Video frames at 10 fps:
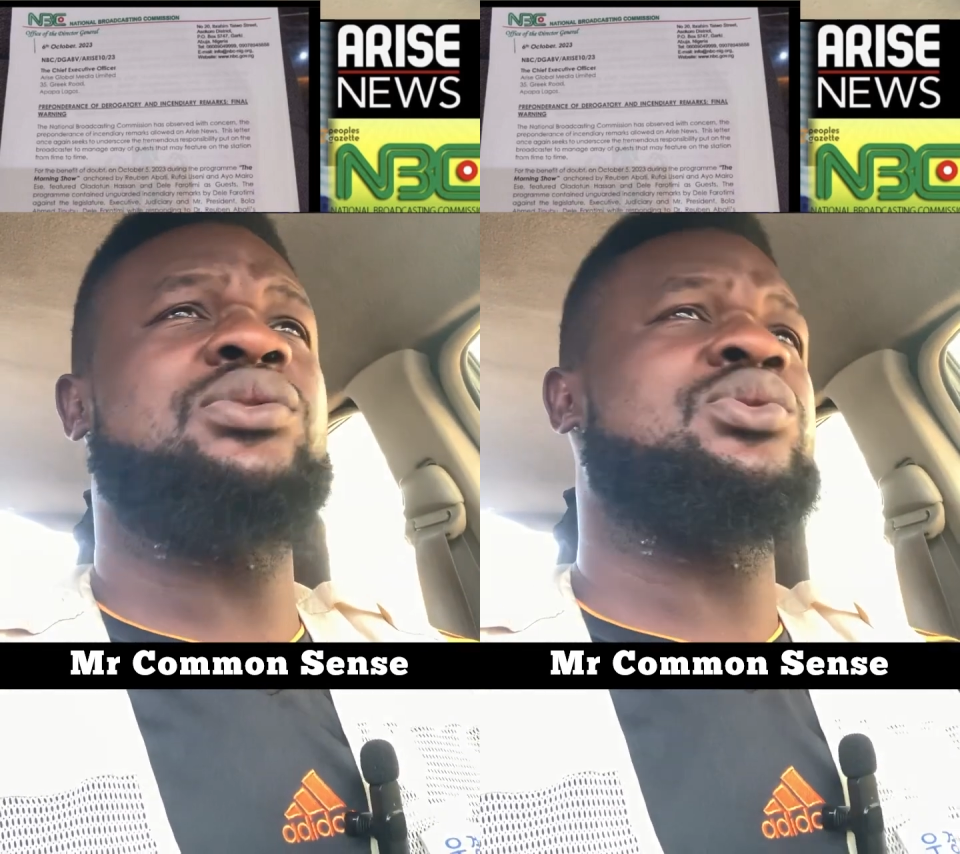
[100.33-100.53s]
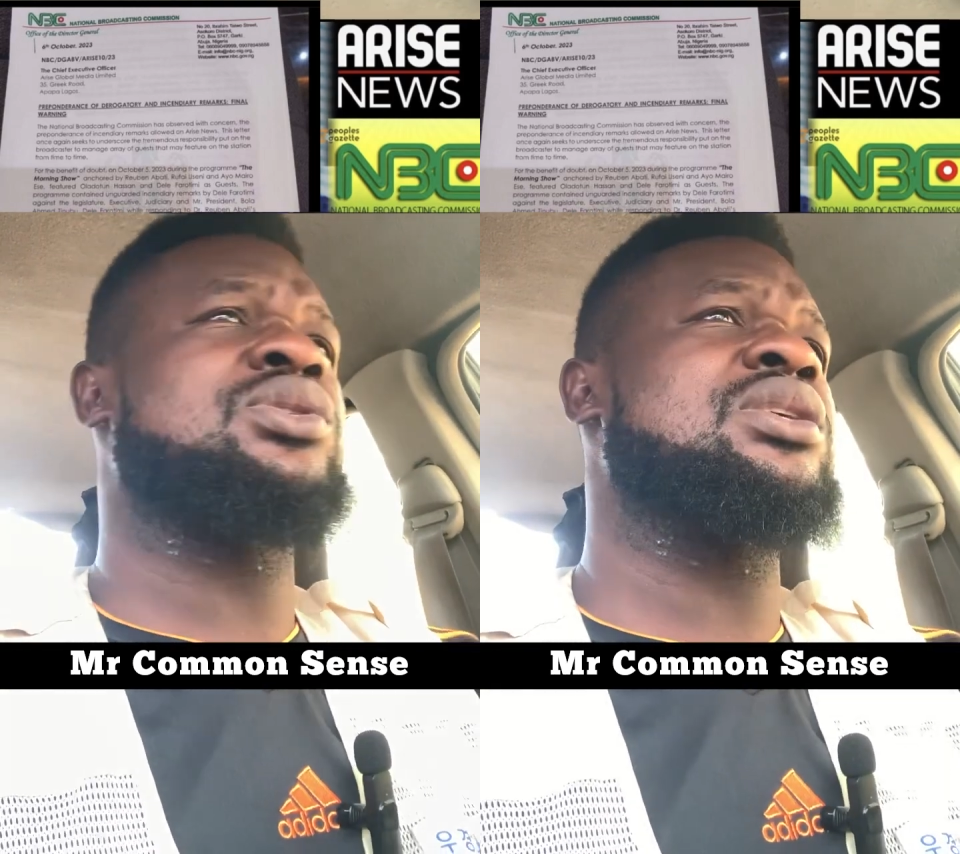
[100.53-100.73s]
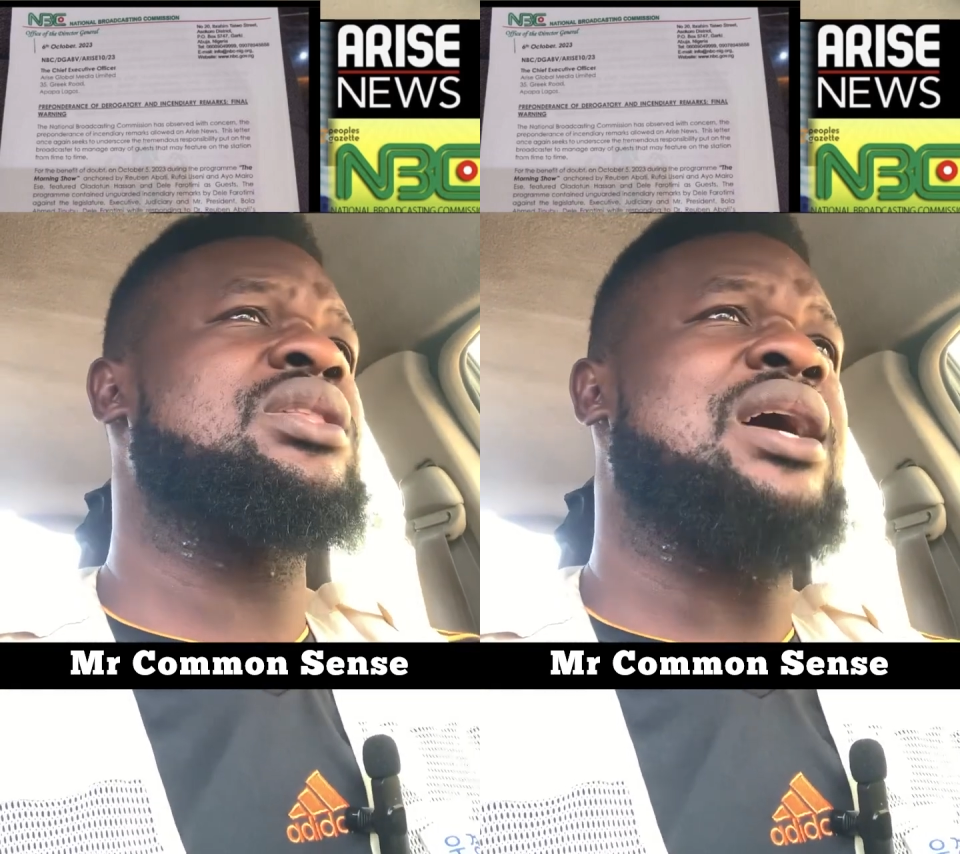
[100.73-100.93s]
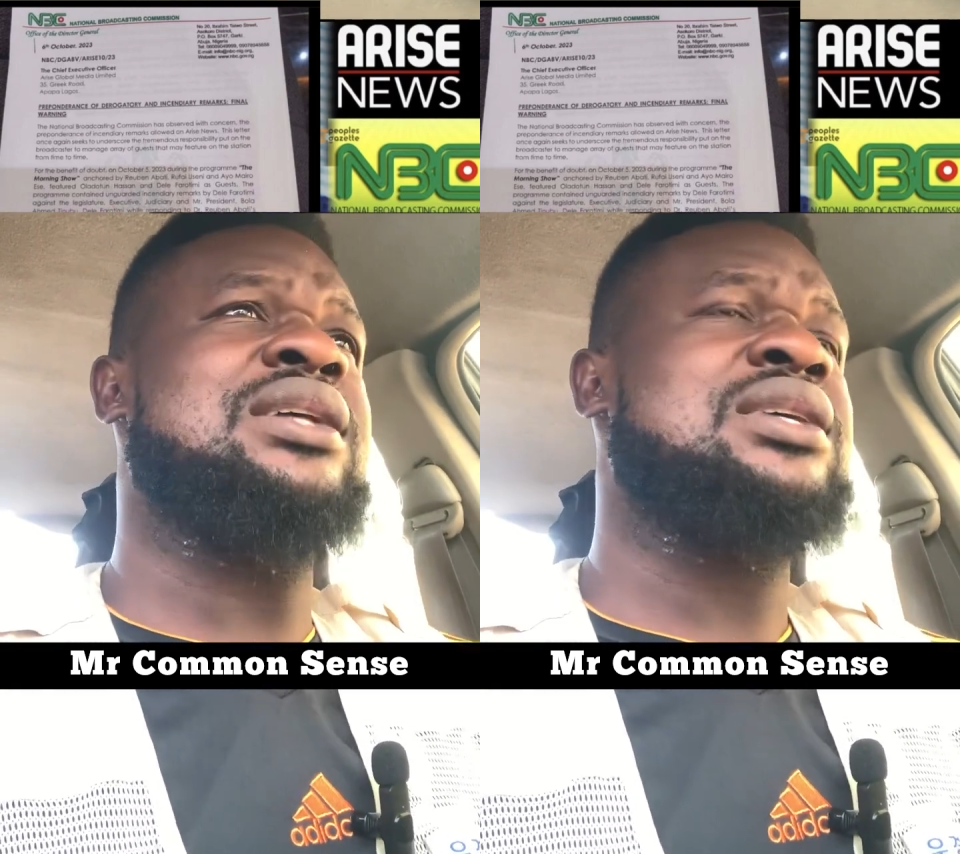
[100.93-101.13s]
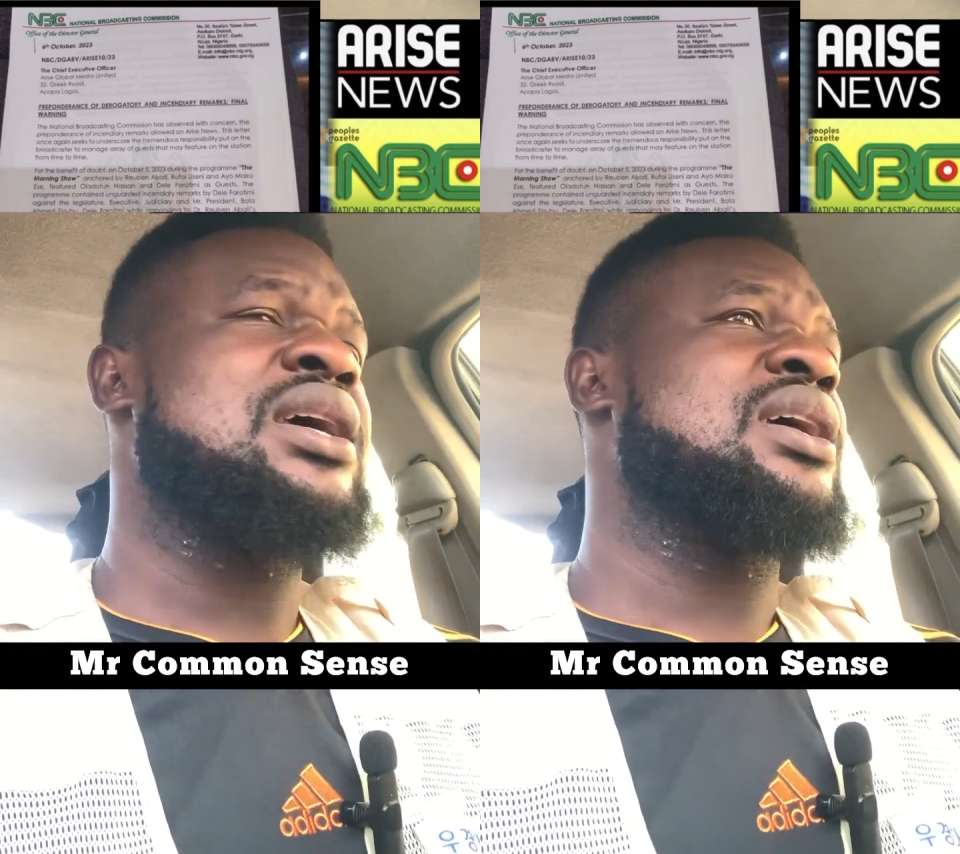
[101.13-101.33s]
to see
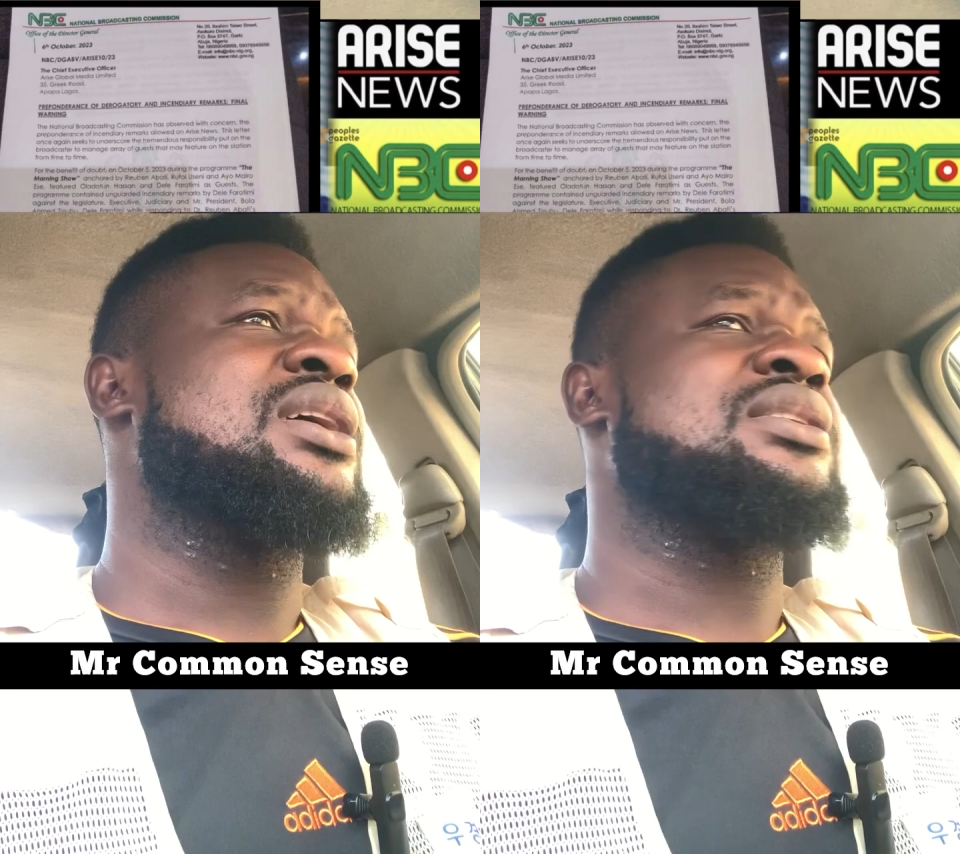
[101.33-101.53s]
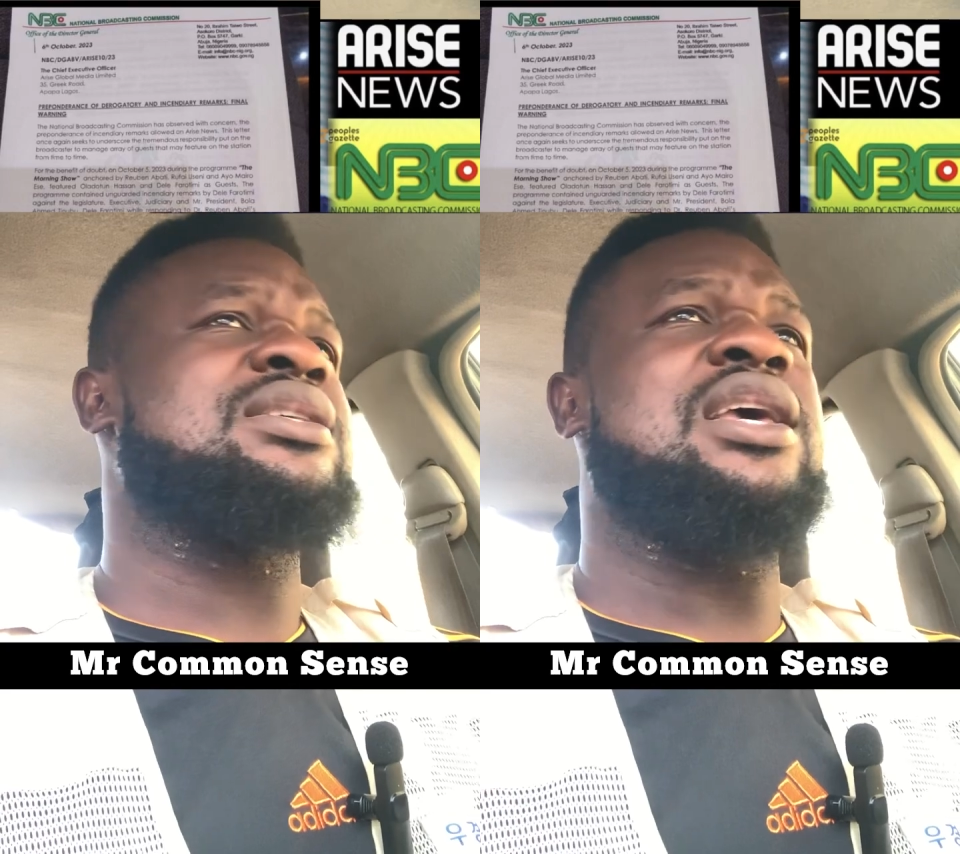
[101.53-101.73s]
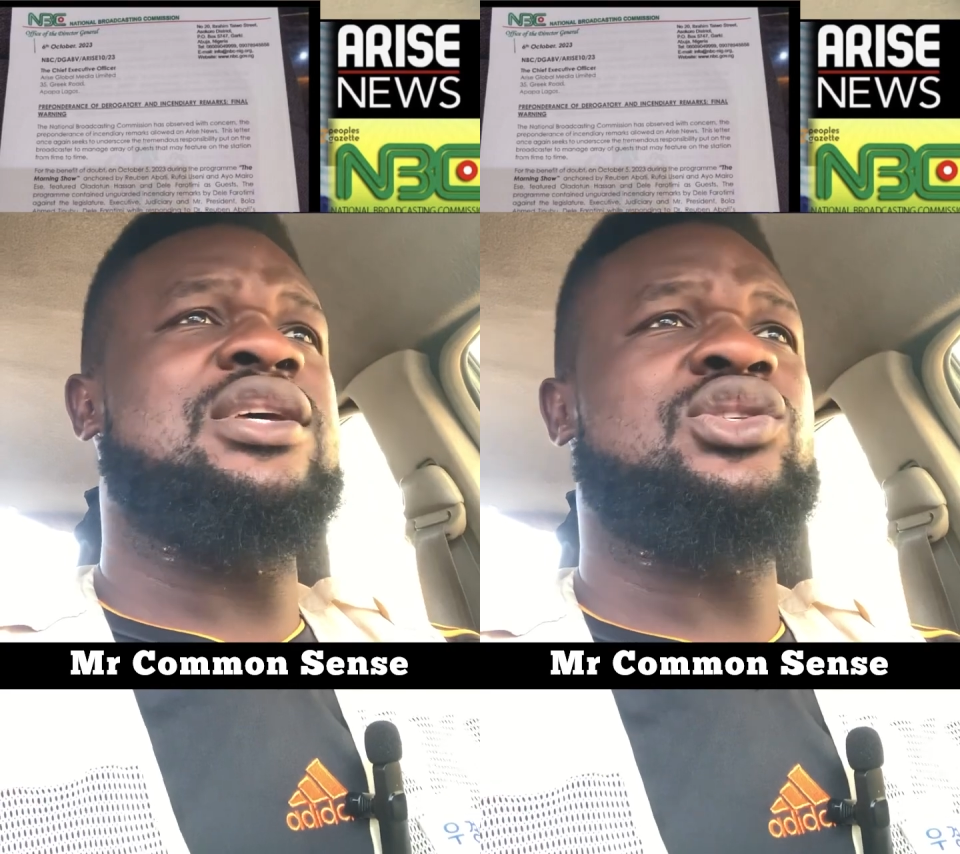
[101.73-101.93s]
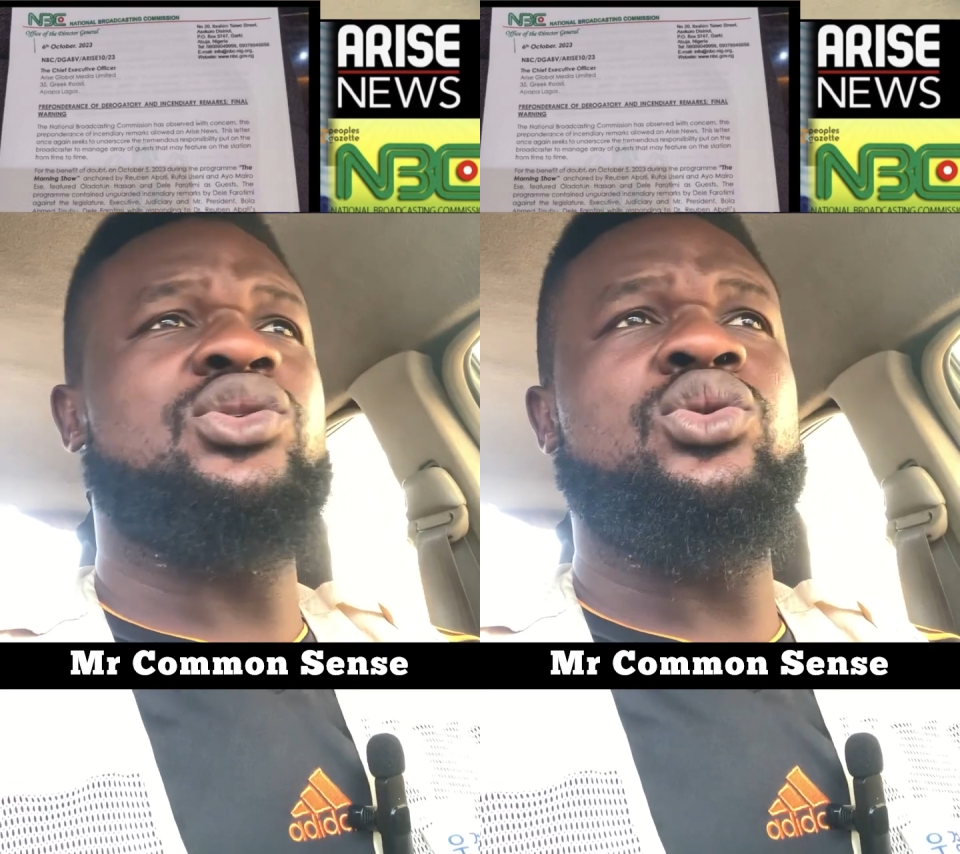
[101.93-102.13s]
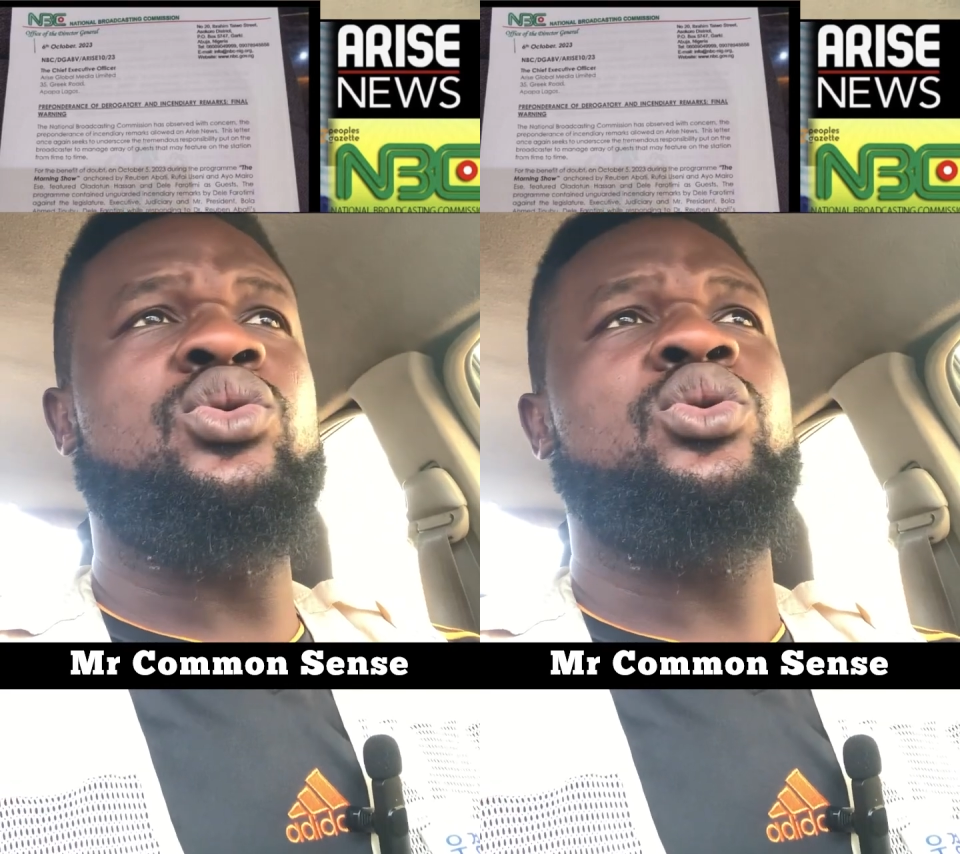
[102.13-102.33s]
that
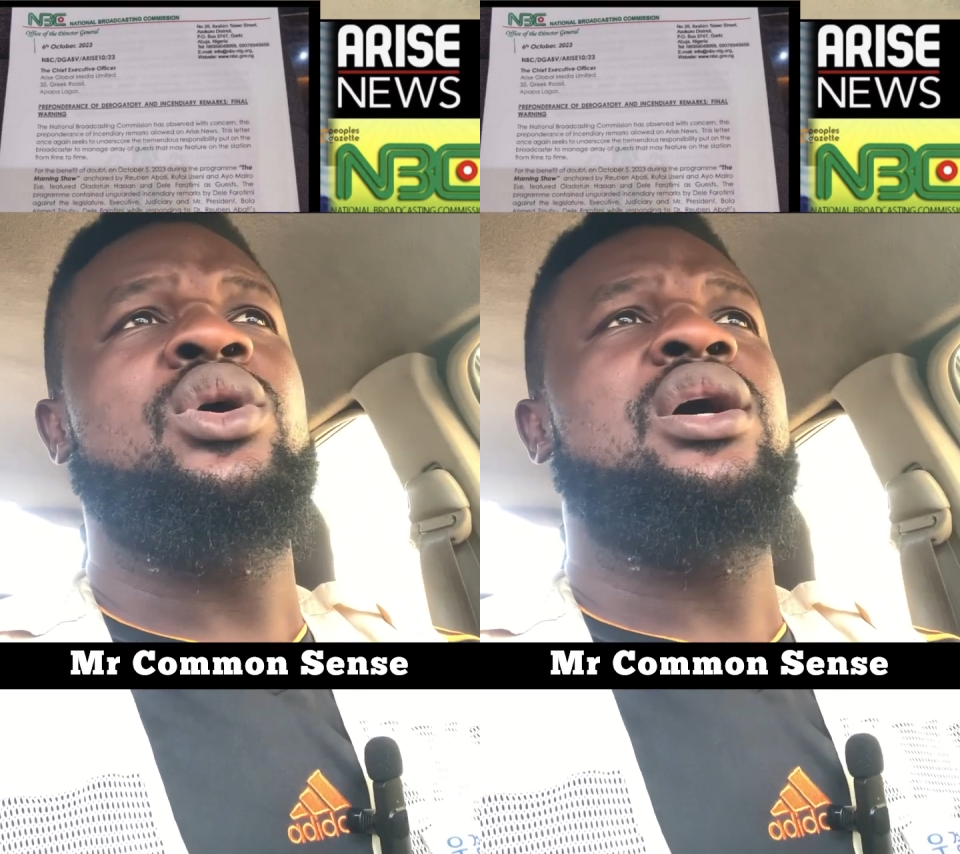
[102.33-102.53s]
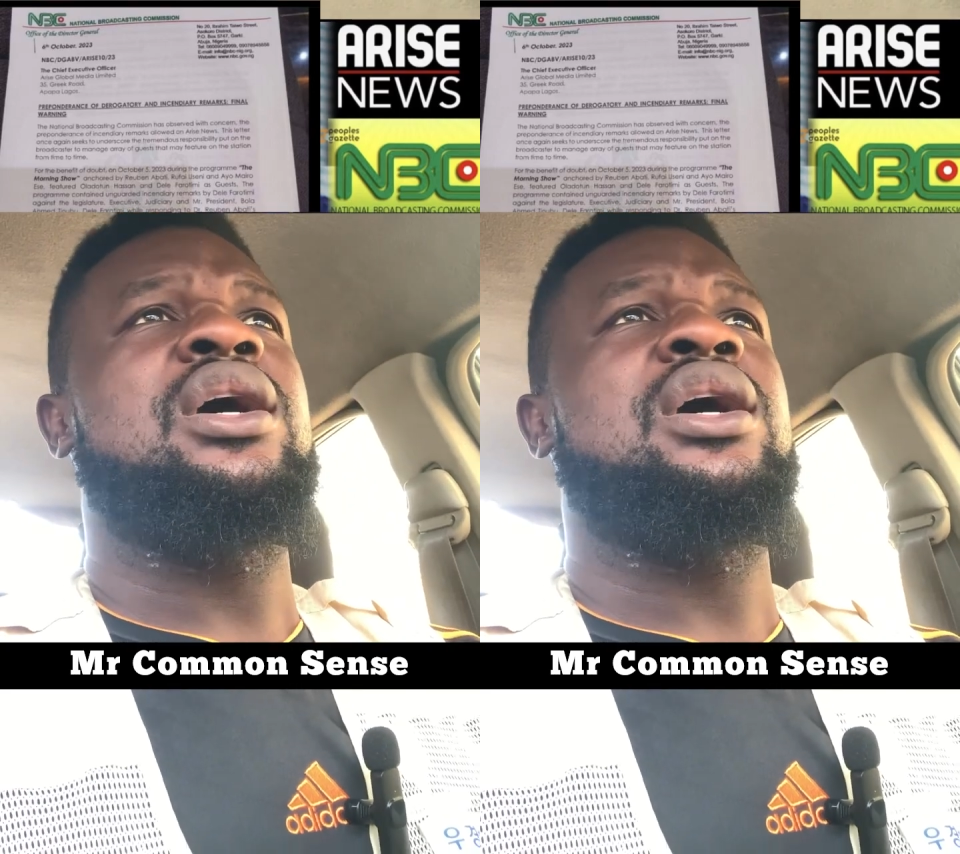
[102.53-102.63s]
CSU